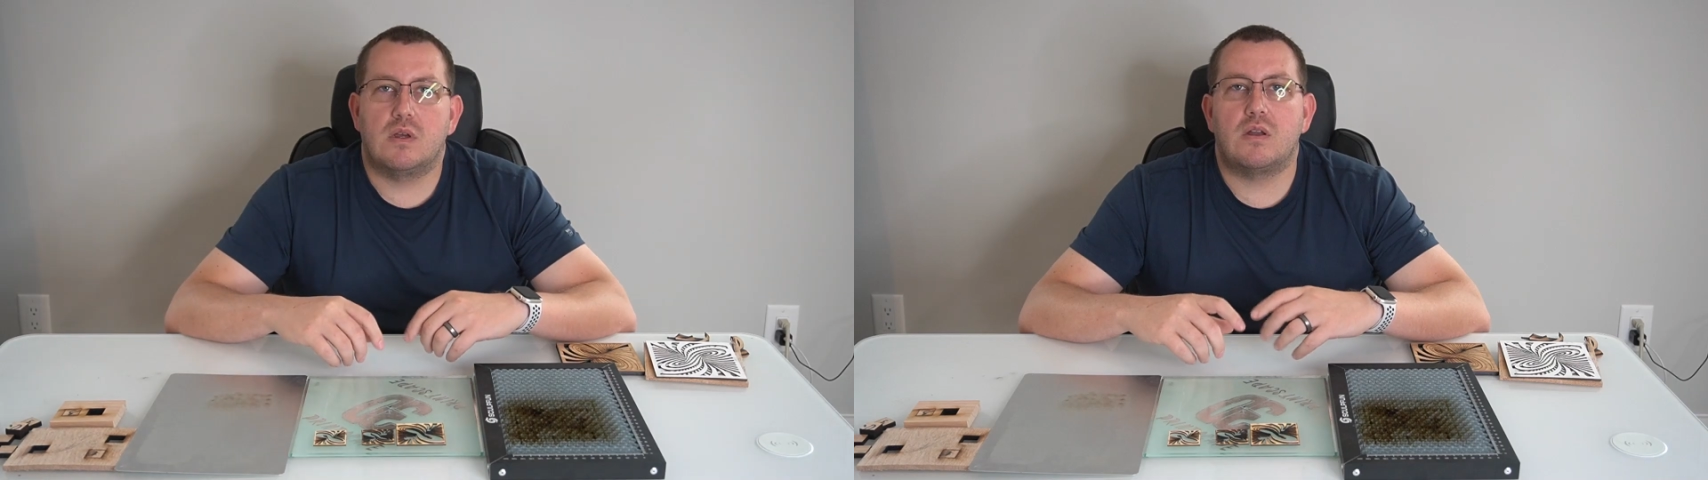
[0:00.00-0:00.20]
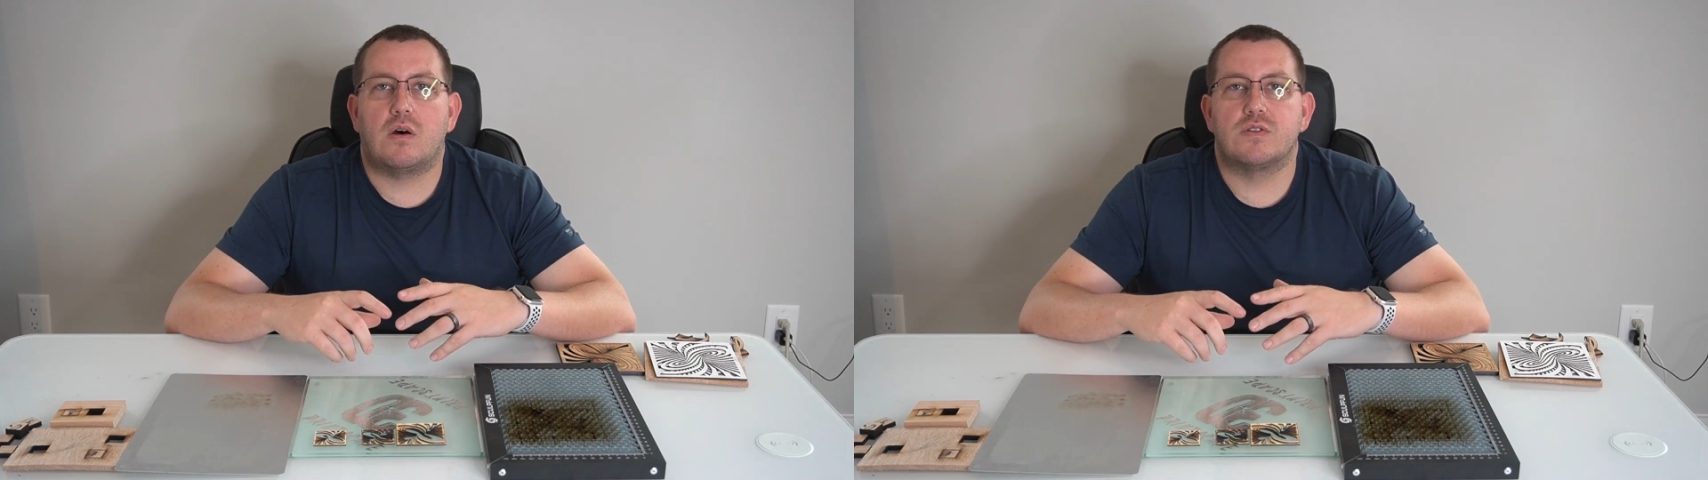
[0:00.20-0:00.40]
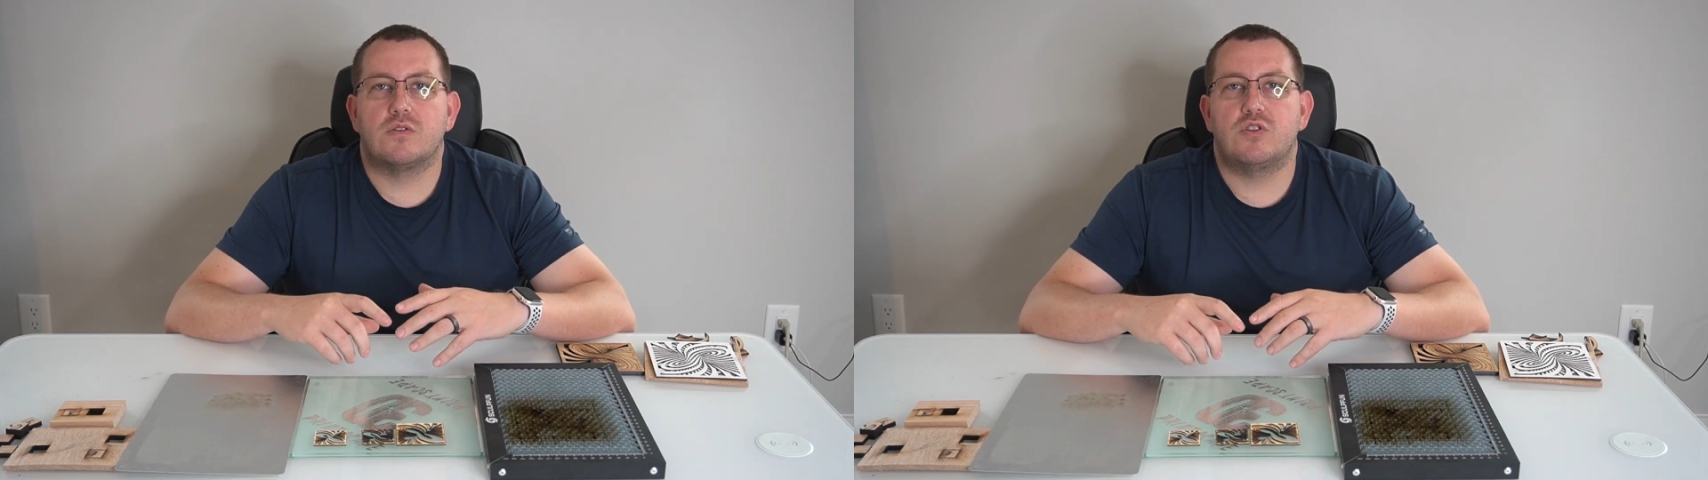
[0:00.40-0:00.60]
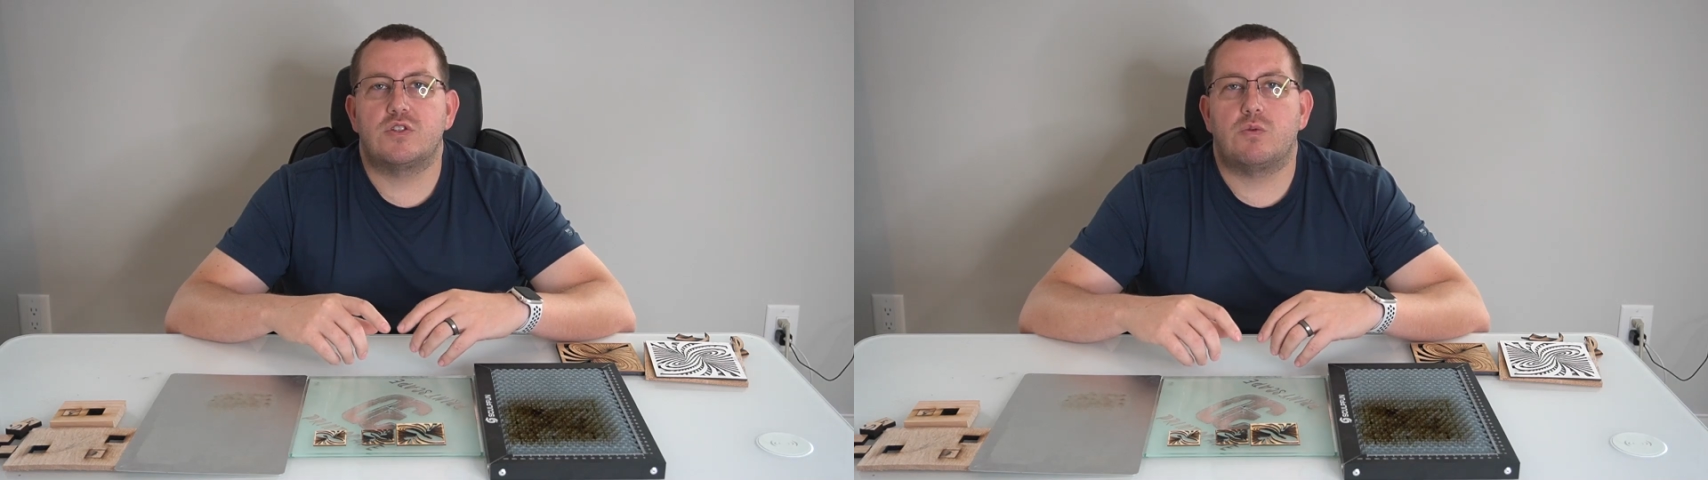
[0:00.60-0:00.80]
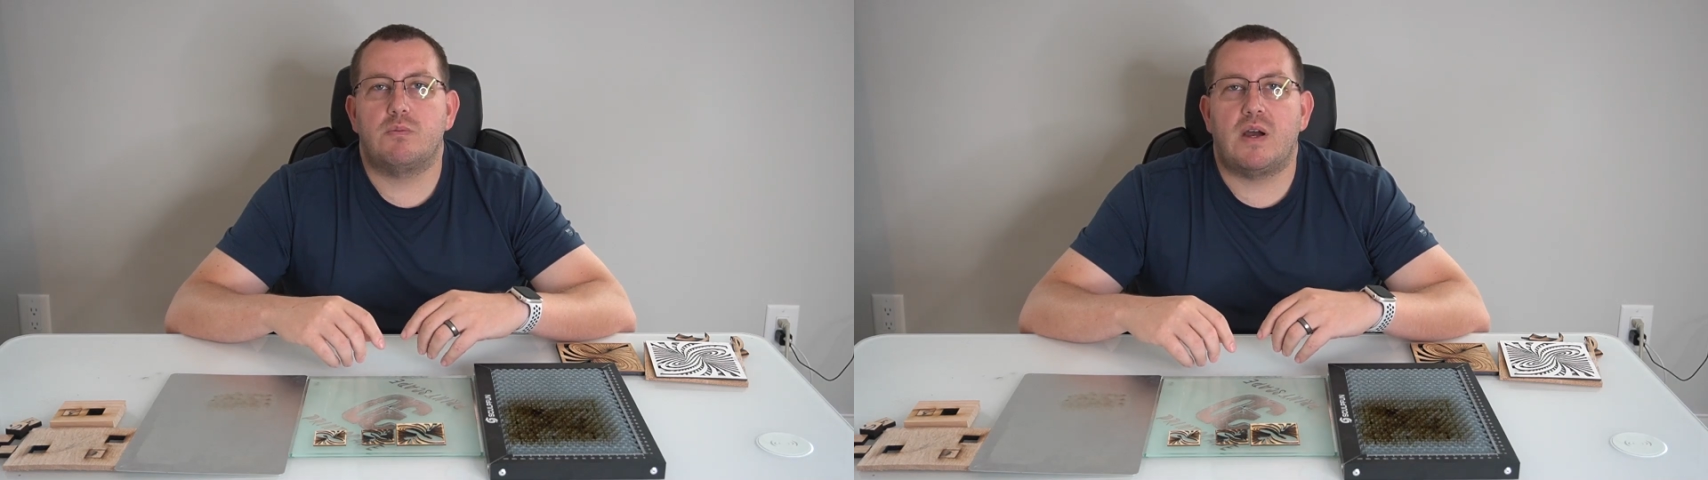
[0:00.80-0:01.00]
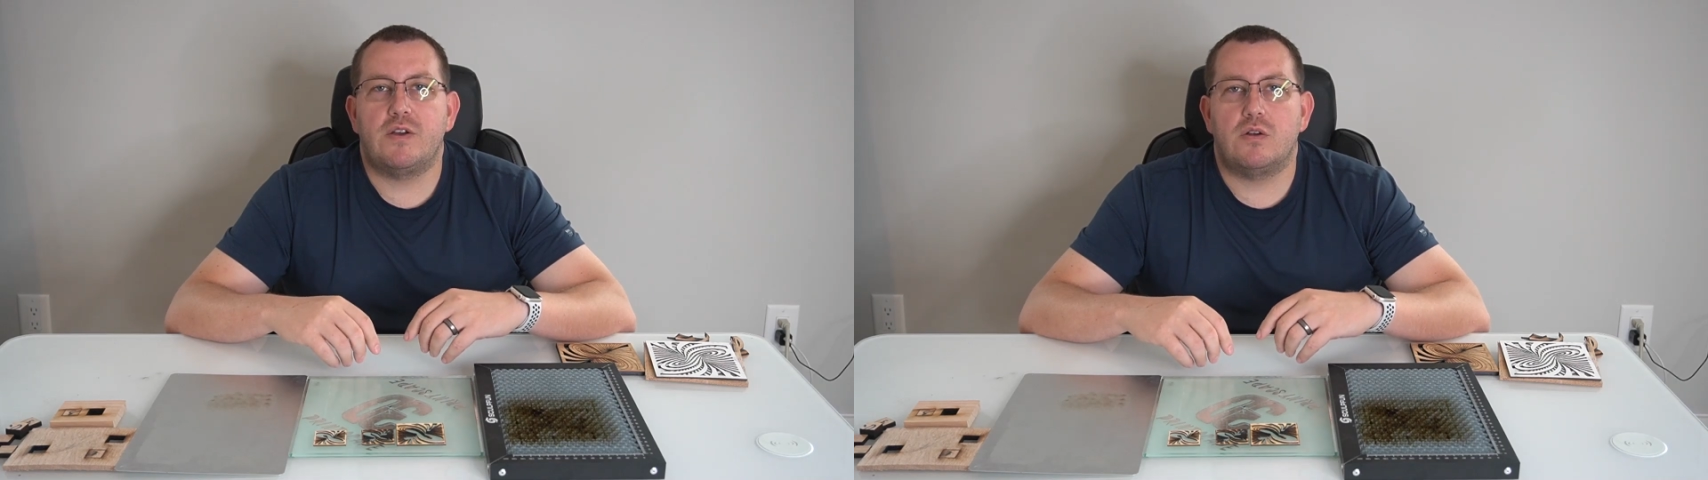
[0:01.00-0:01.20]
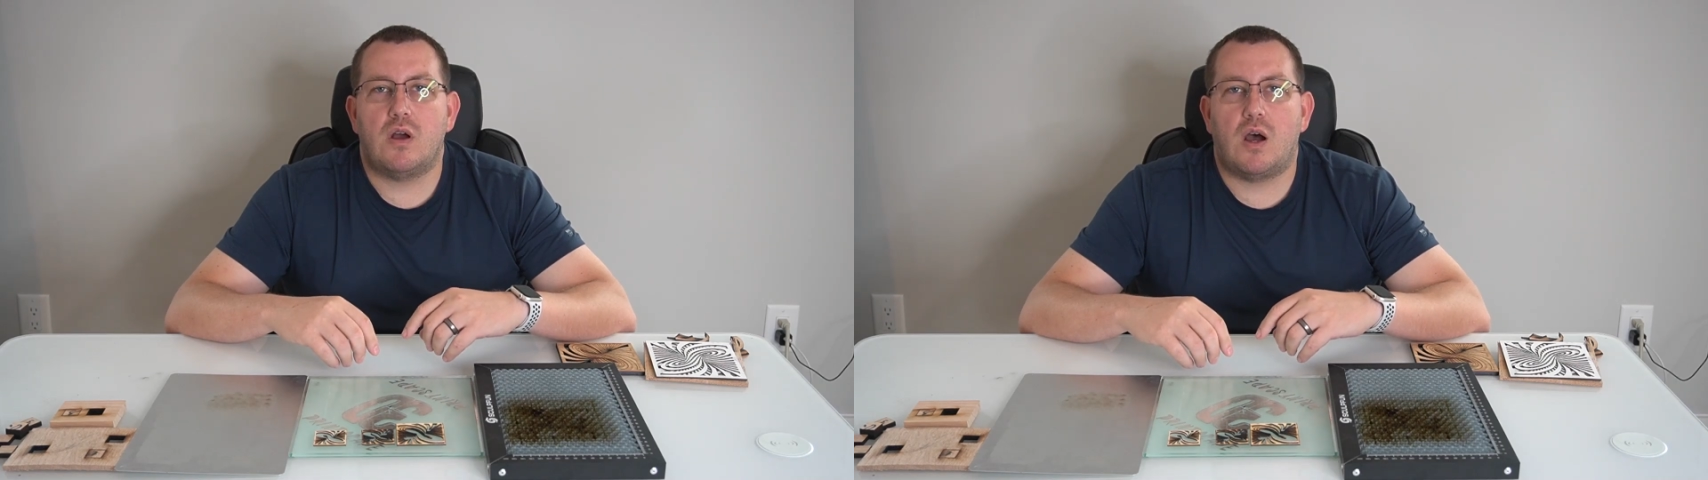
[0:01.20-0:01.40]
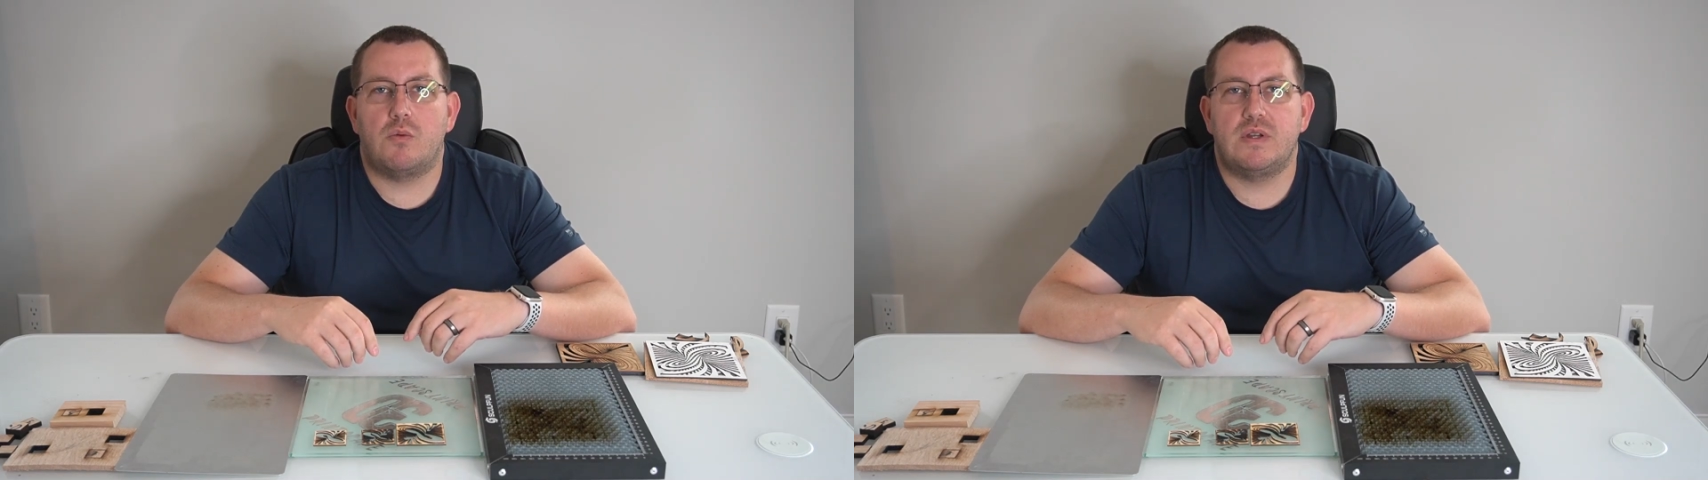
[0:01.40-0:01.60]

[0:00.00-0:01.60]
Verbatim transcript: and also just a reminder uh,